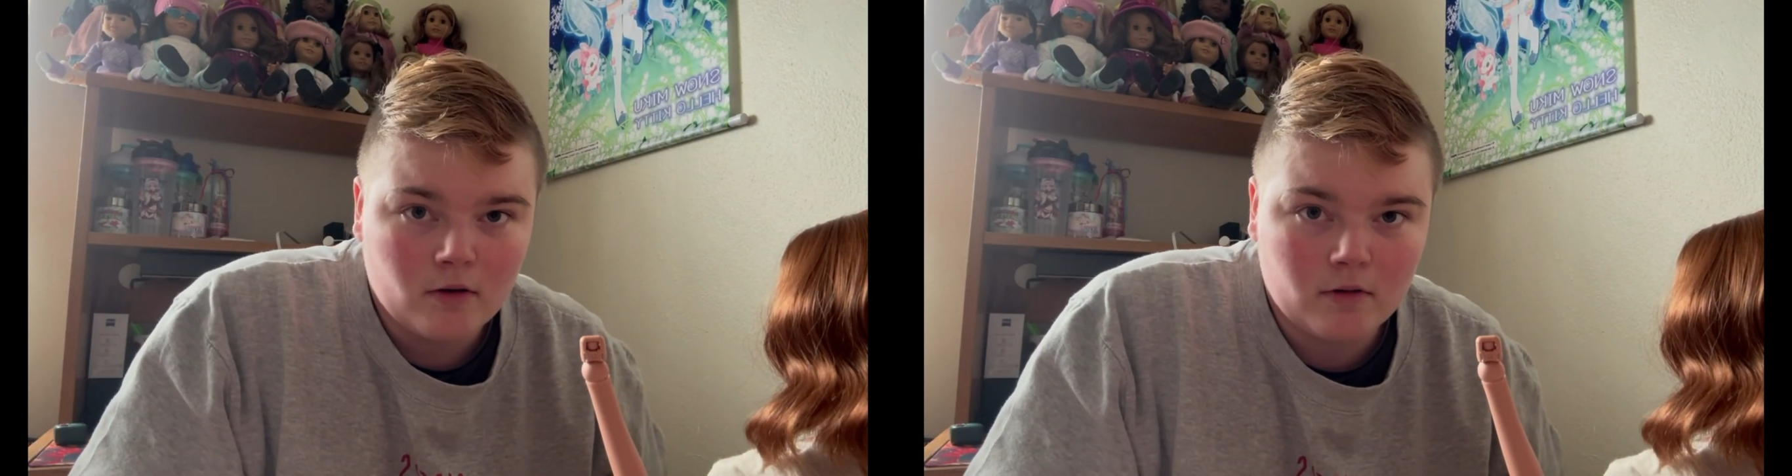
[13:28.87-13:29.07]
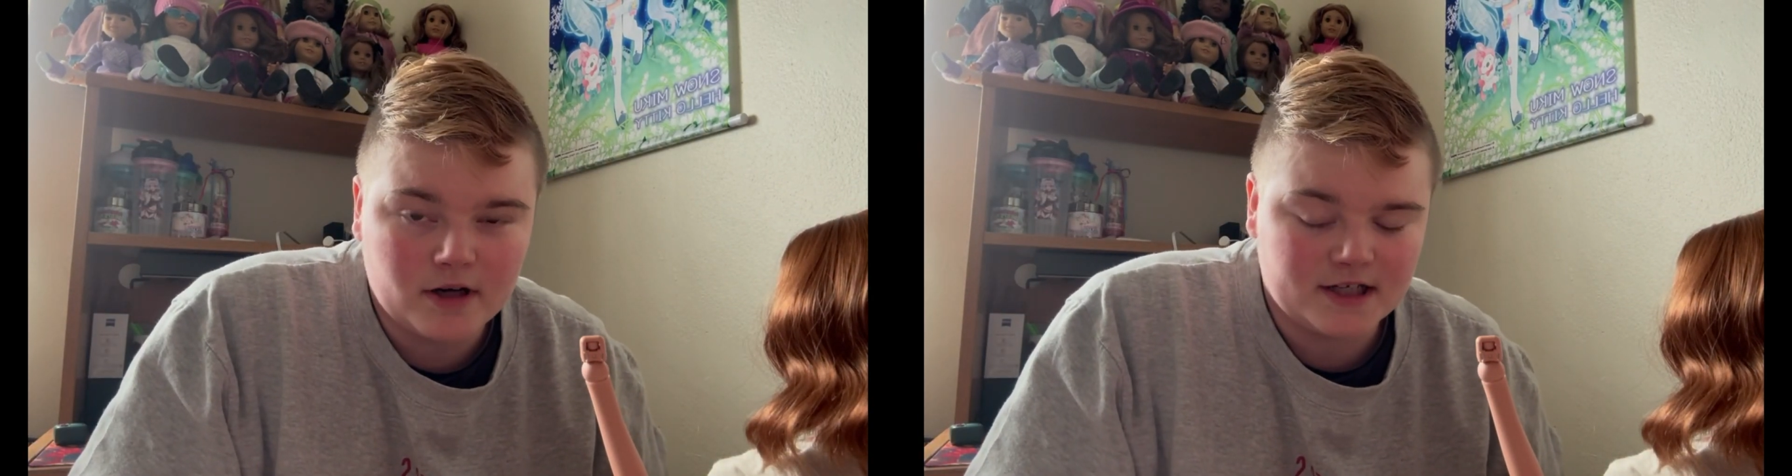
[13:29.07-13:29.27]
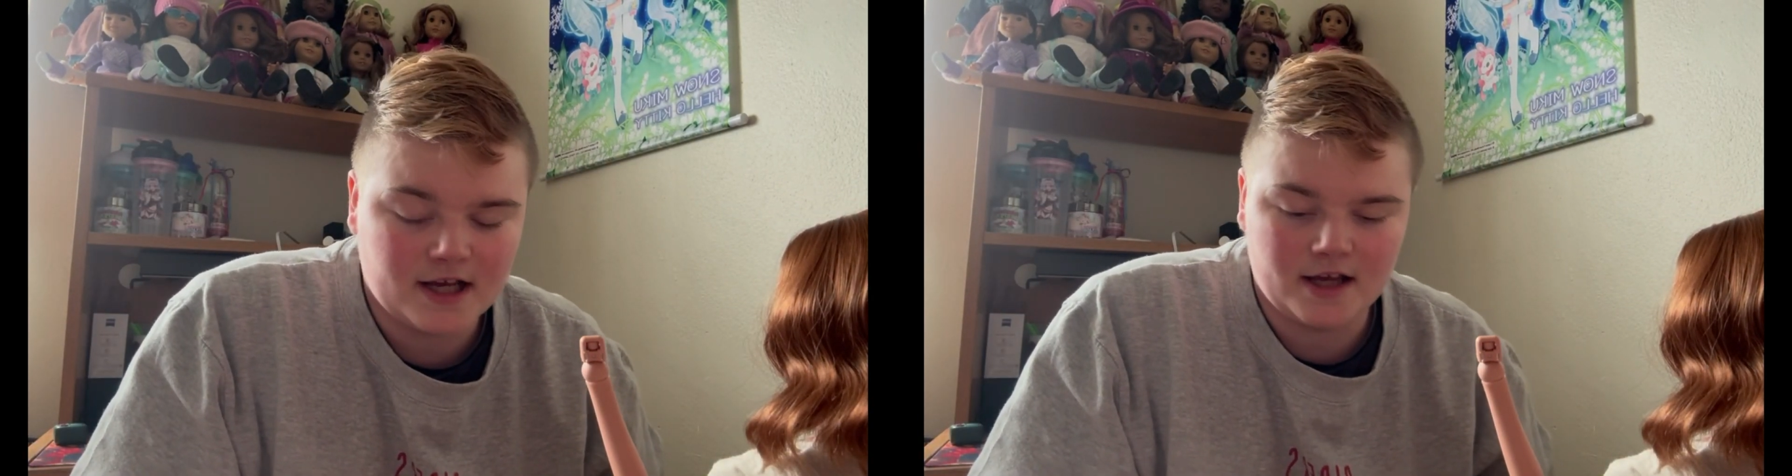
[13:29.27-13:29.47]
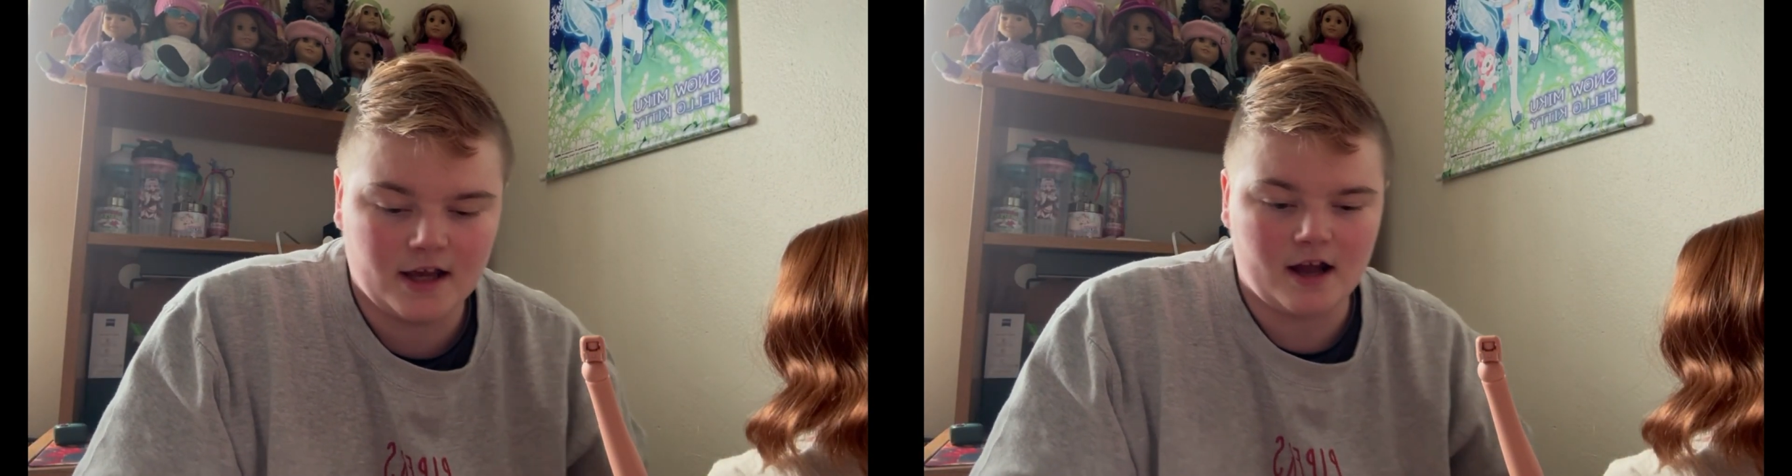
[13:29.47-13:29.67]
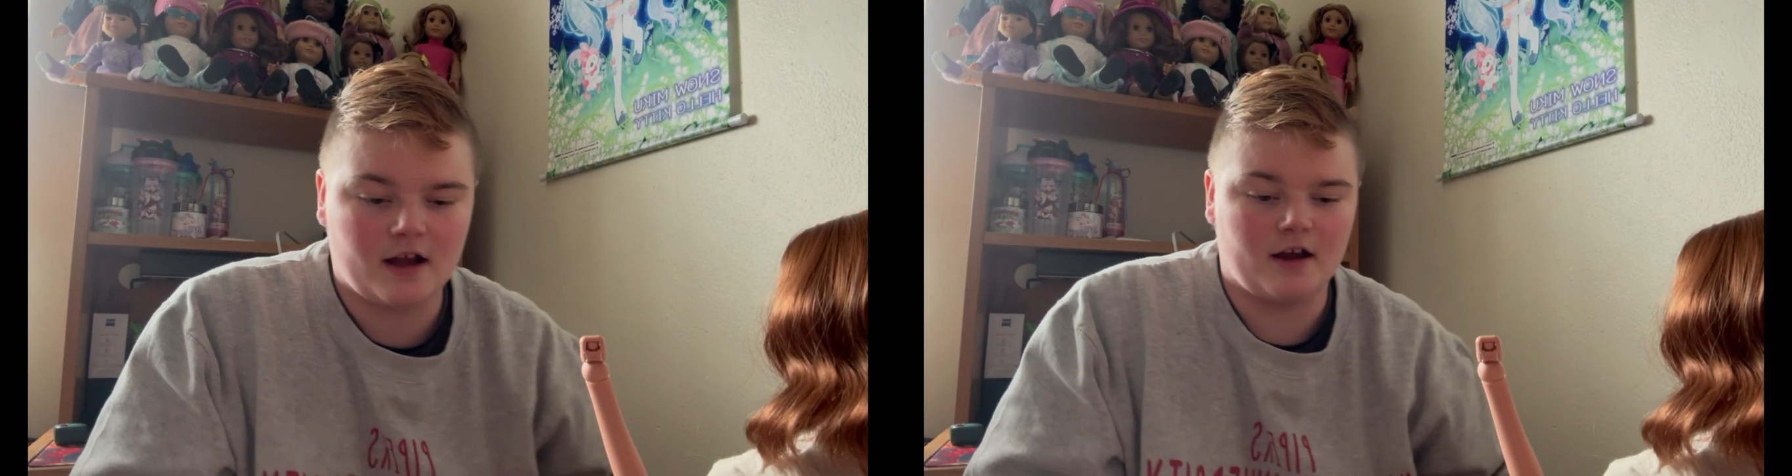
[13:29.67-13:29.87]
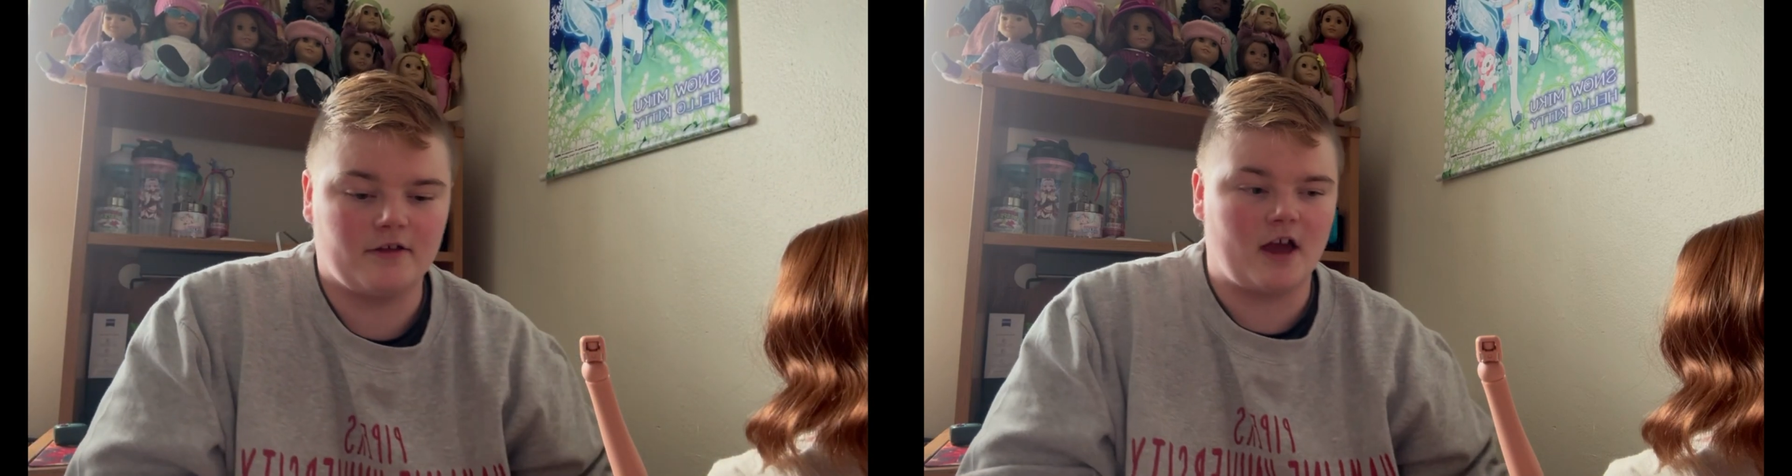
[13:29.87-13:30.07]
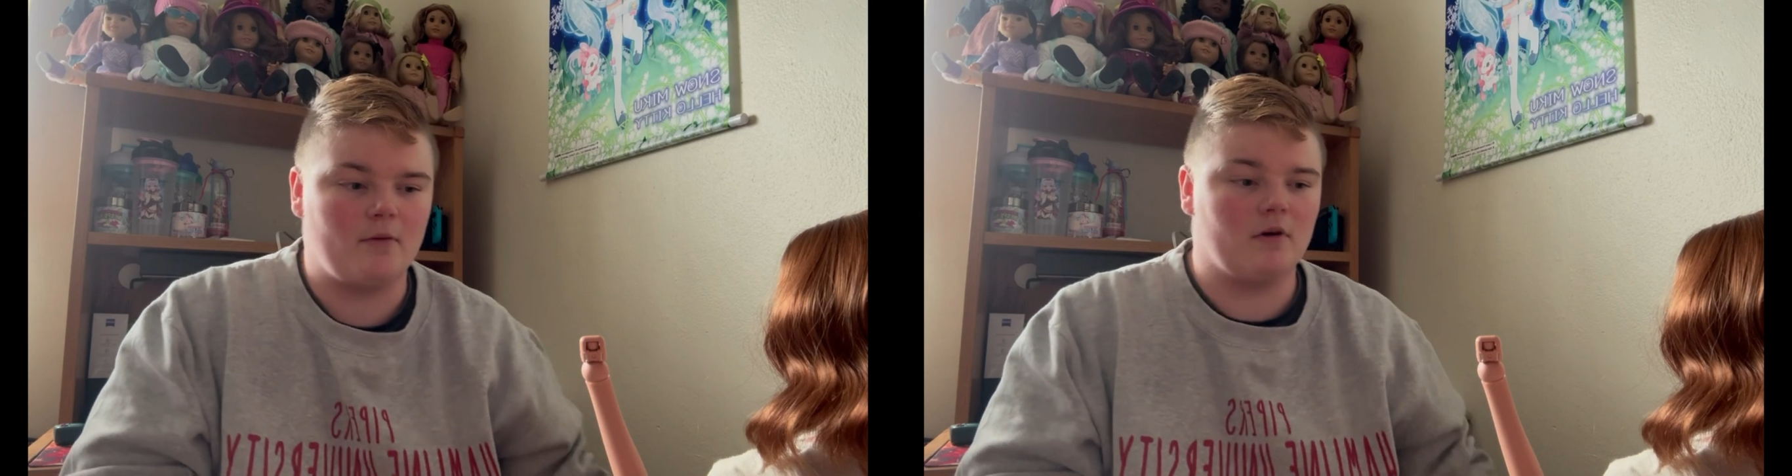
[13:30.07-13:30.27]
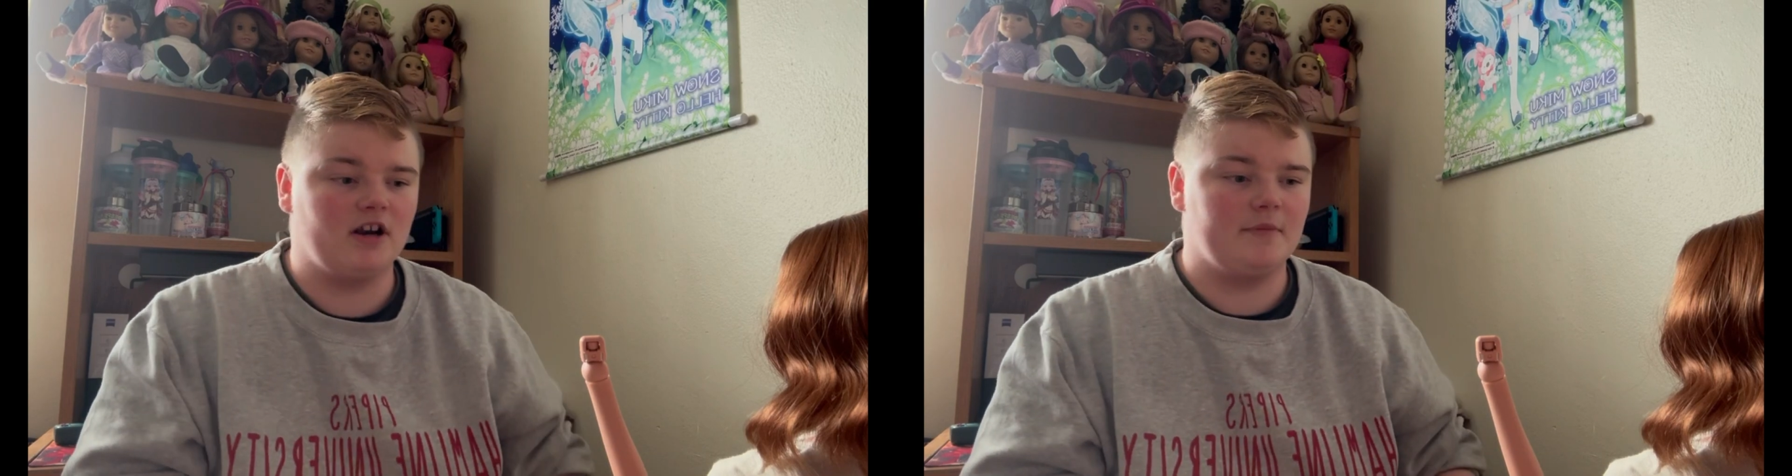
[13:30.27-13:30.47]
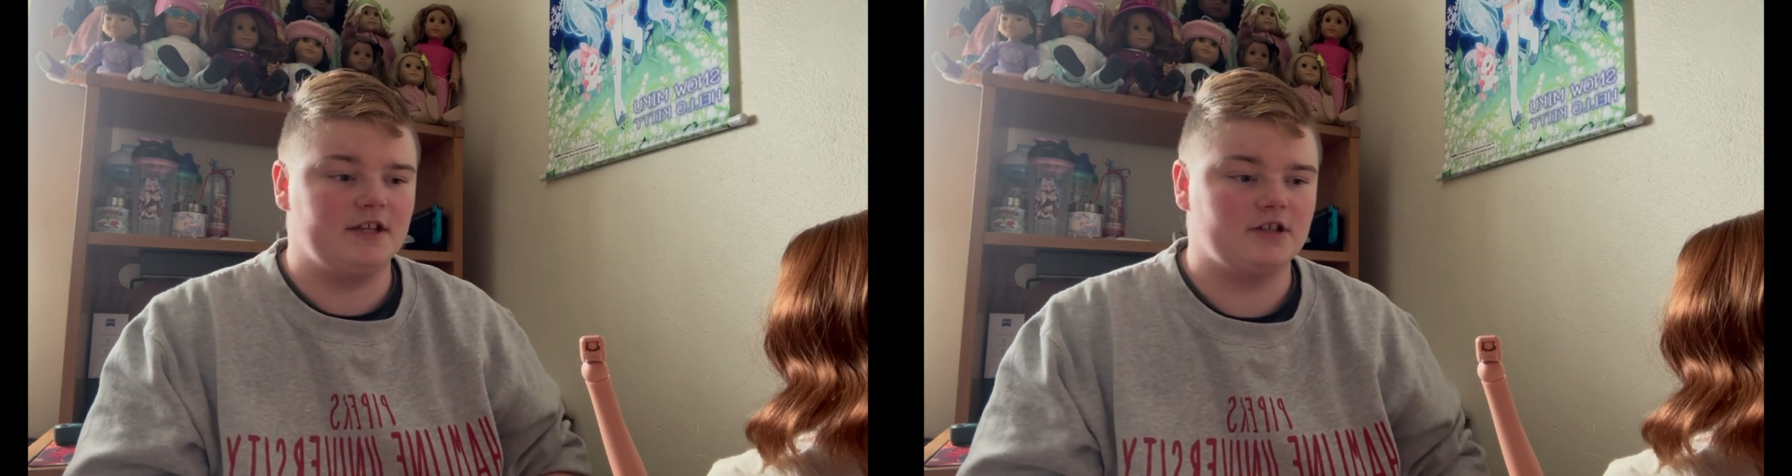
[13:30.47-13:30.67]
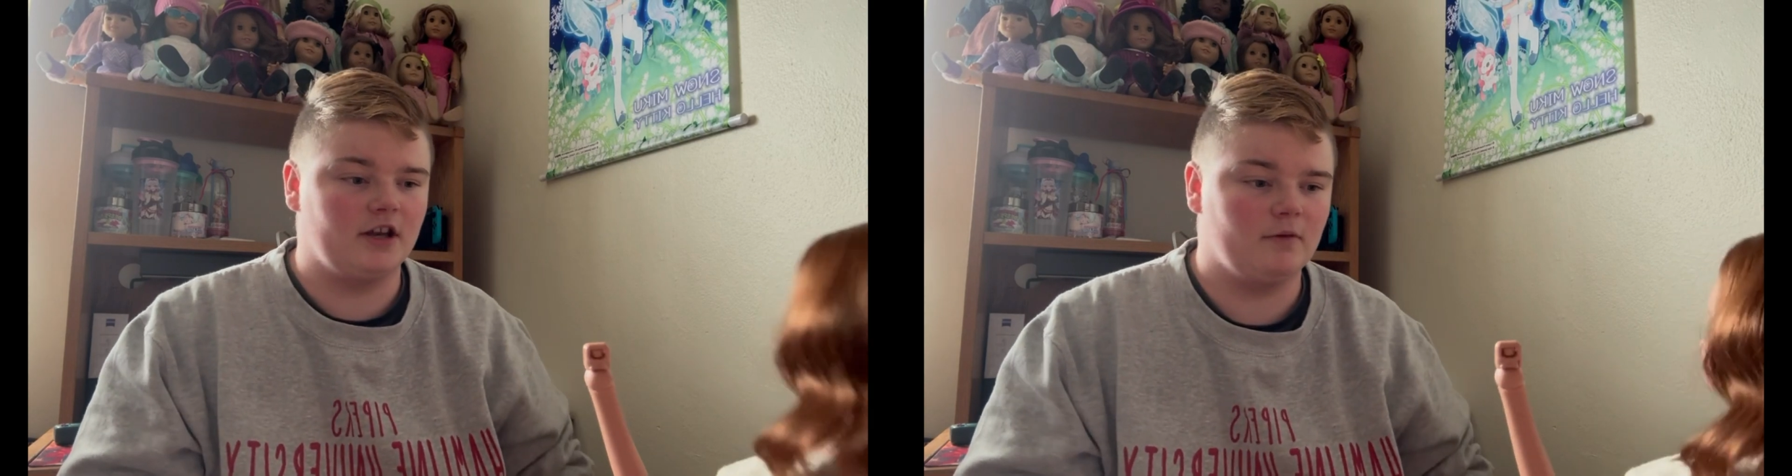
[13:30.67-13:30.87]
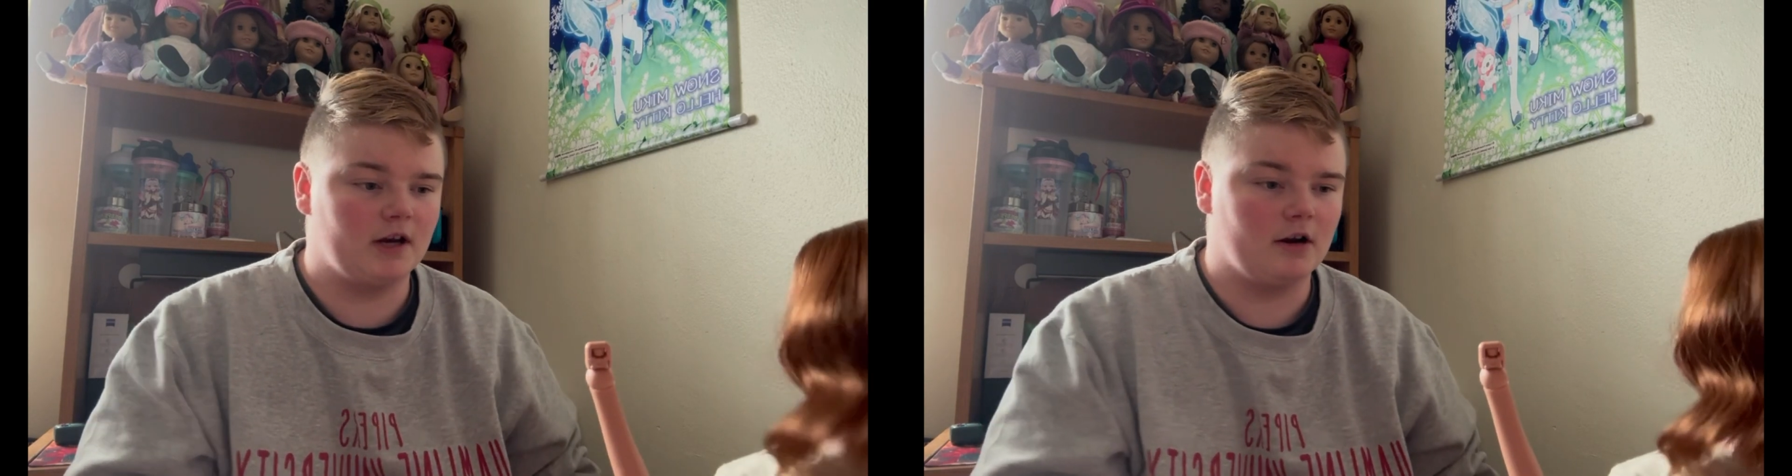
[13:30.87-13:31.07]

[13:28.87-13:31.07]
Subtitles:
one take, because I want to be genuine